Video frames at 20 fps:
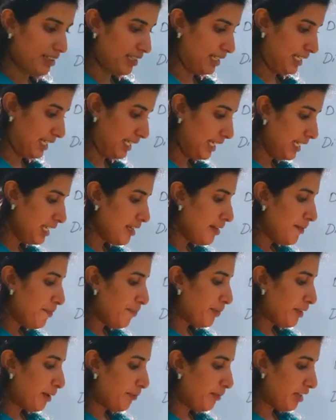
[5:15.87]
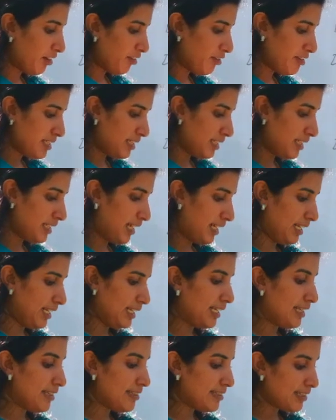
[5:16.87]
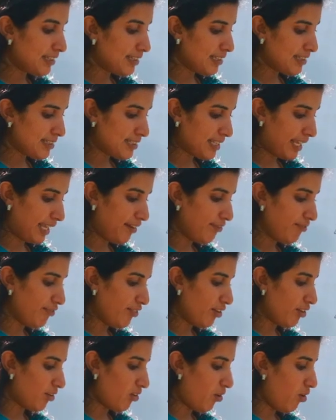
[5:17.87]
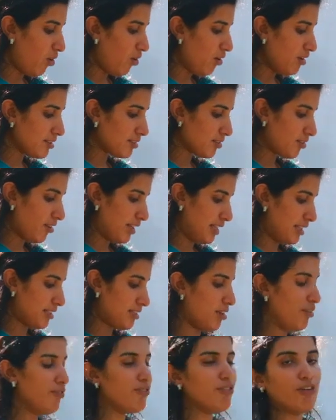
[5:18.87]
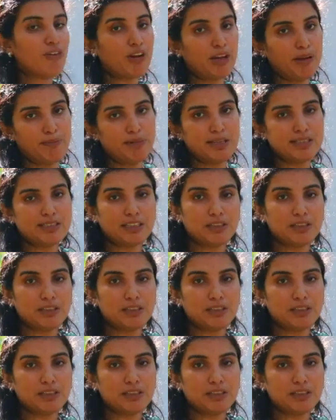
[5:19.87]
Now, the question is it the same for all squares of 4 numbers?